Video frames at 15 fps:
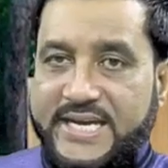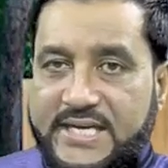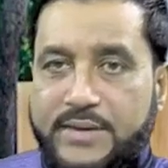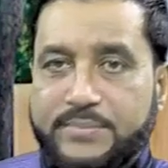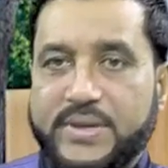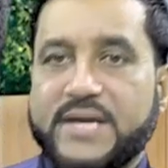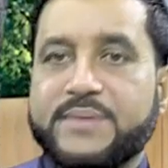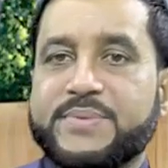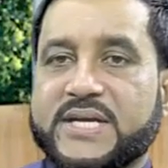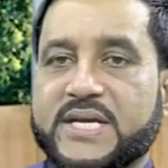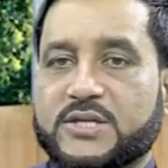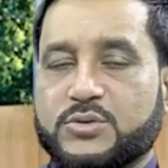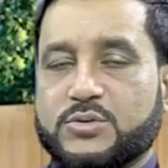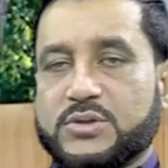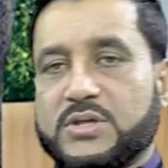ei number e
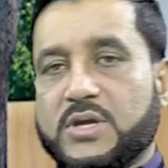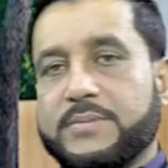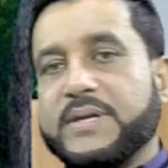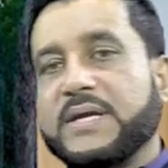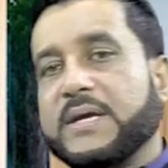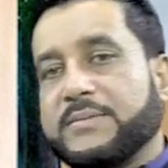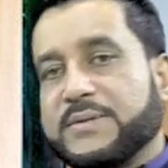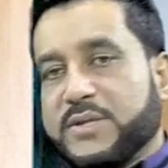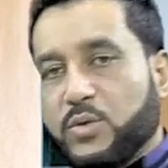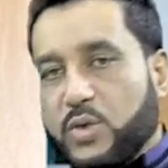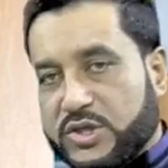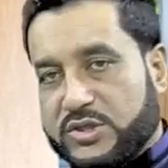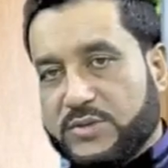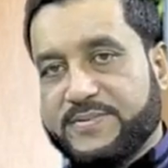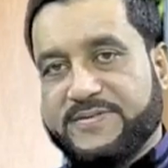bikash korte hobe amader
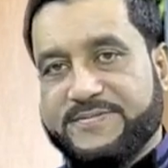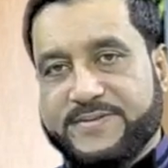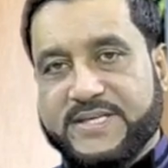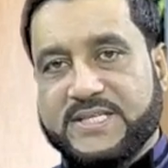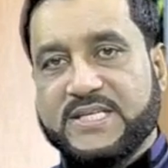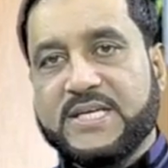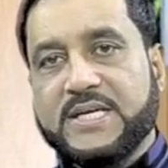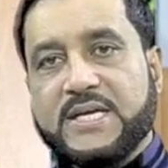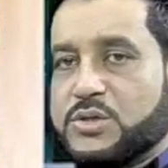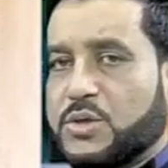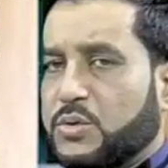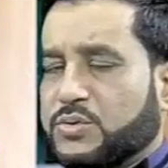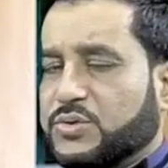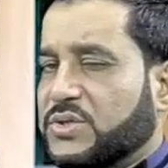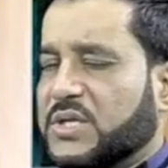workshop er fee ti.
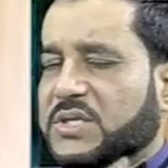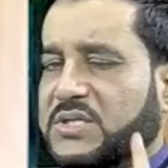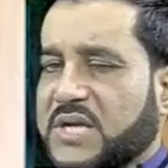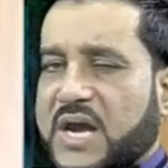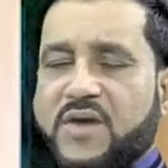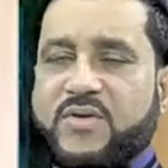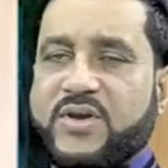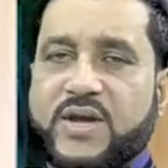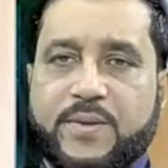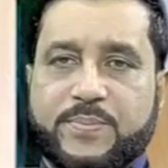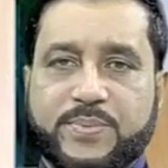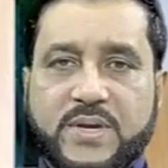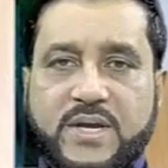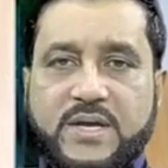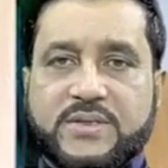So just hurry
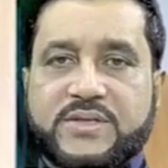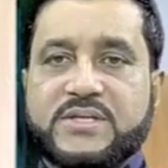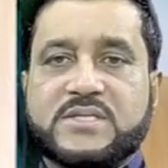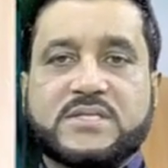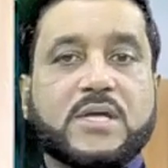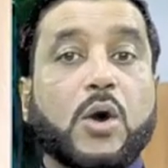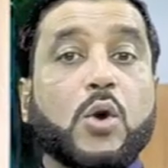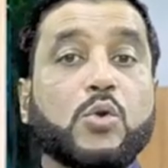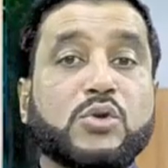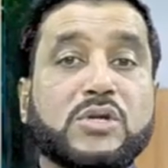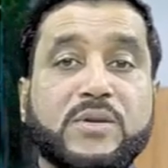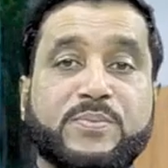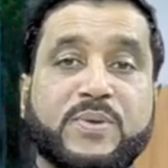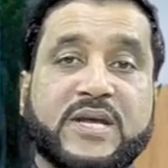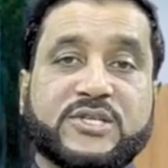up, this is the
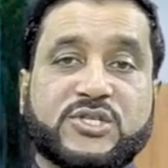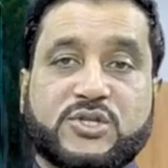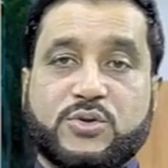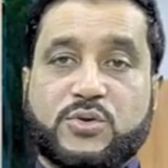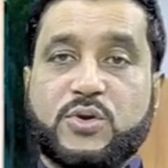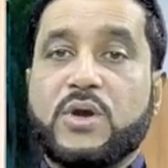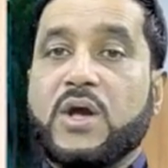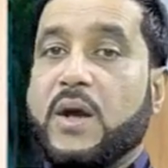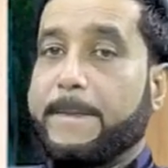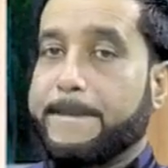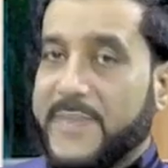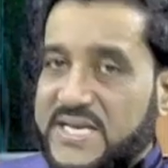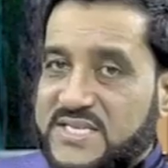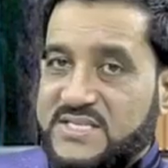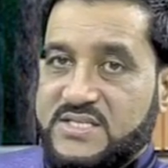only place to
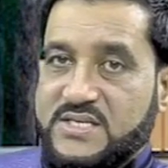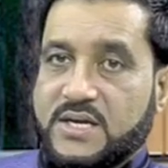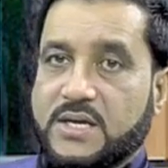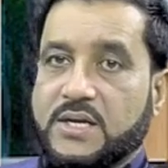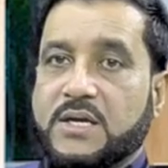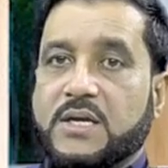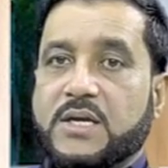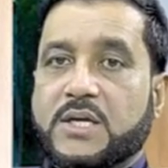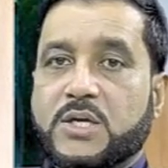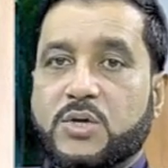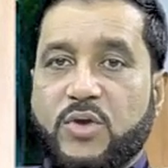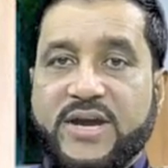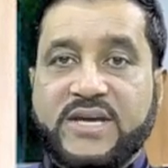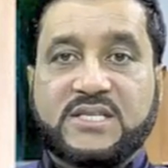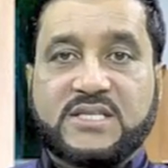master
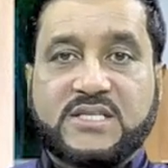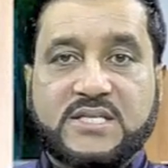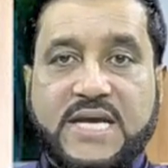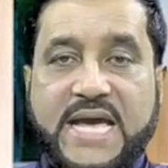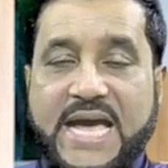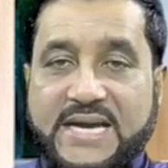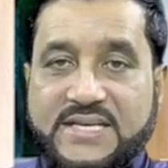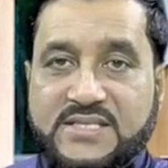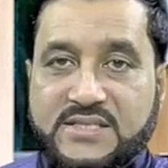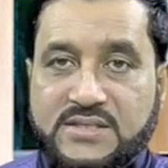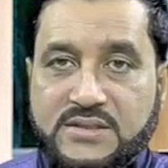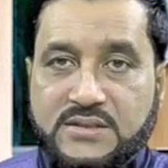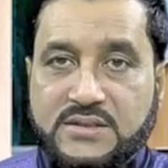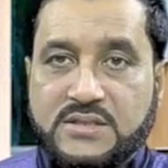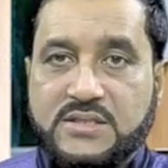great
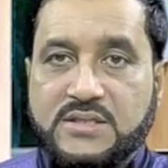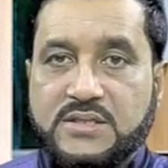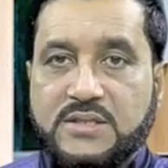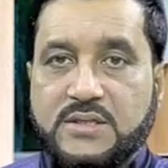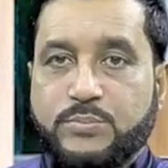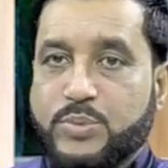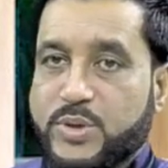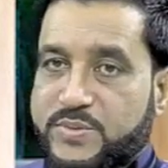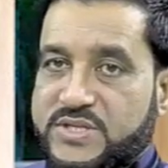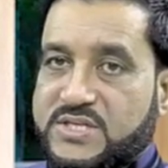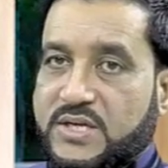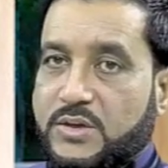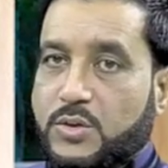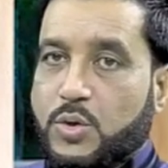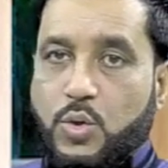accent,
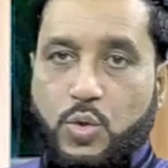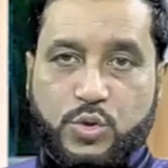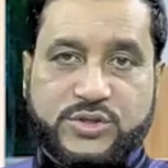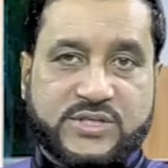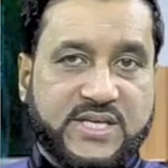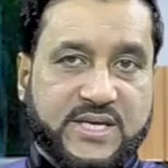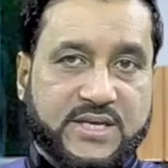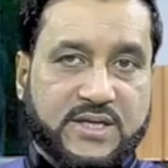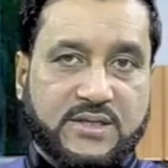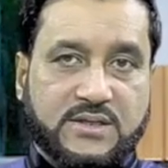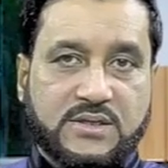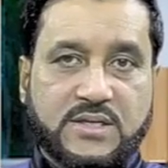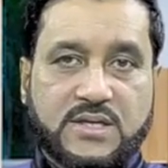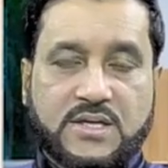BBC or CNN.